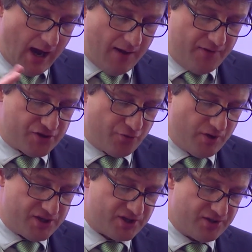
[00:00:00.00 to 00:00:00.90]
And there's a
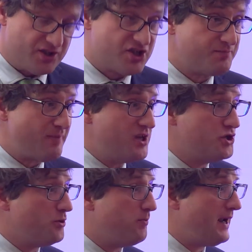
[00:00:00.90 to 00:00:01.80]
risk that
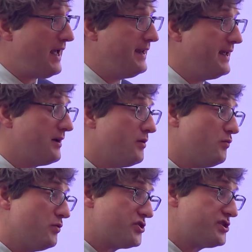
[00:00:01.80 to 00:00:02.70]
spatial planning
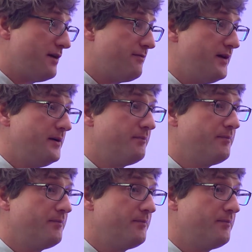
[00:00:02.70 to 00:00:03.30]
will suffer